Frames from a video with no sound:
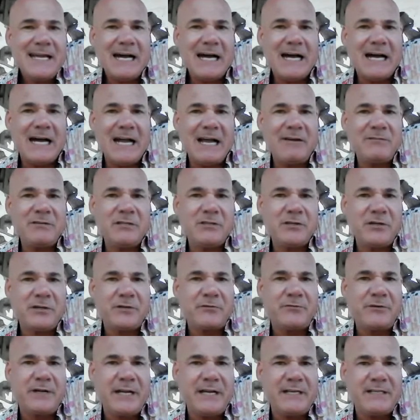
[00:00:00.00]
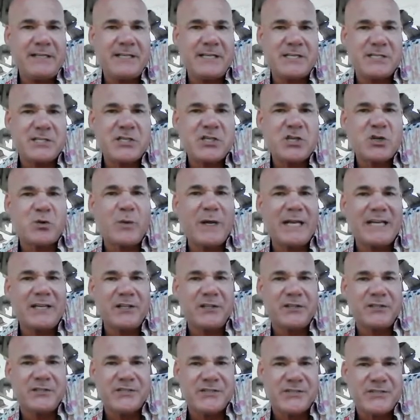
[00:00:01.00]
Have you learned to read the
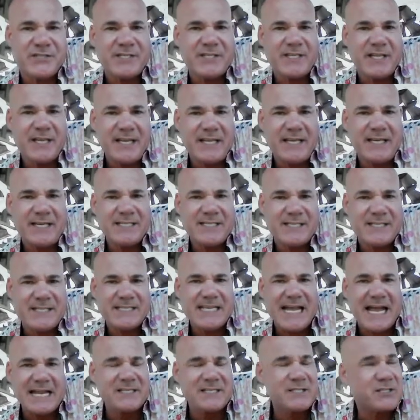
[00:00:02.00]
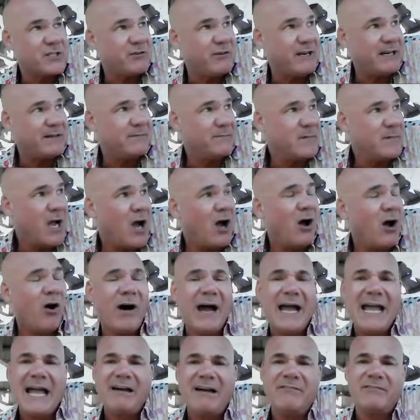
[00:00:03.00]
squiggles? It is Sanskrit. No,
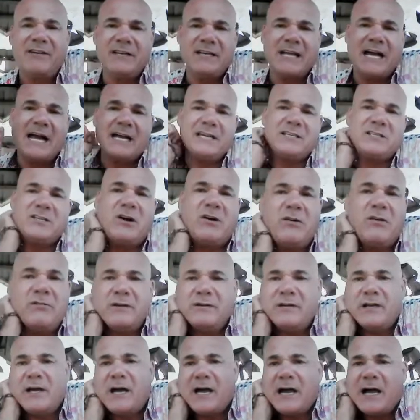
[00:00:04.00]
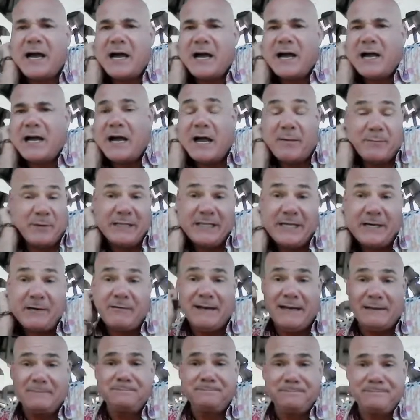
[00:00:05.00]
I haven't. I don't. I'm
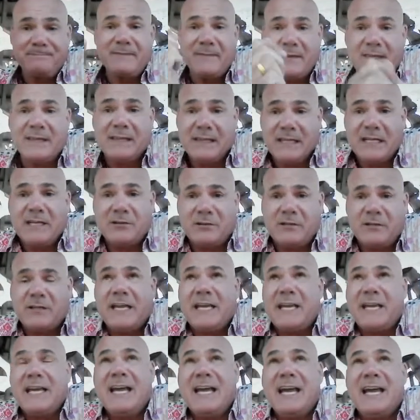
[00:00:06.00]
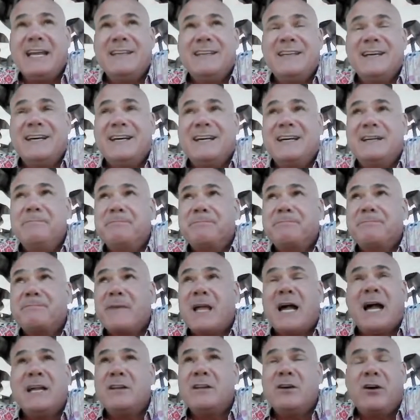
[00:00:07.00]
illiterate, literally. And
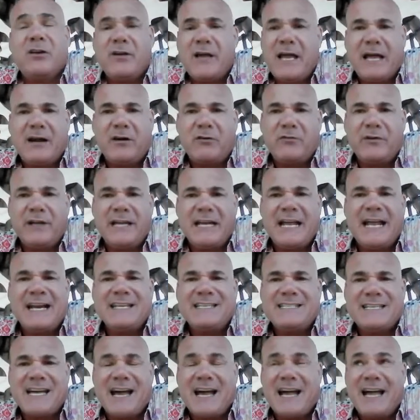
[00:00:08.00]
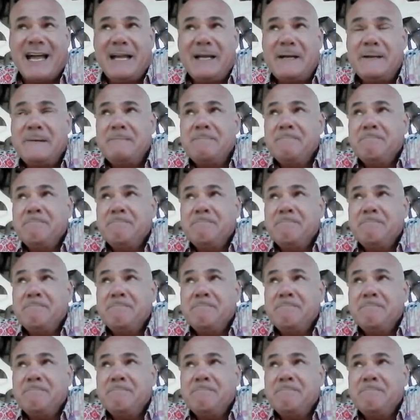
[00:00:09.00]
I don't know how to read any Thai.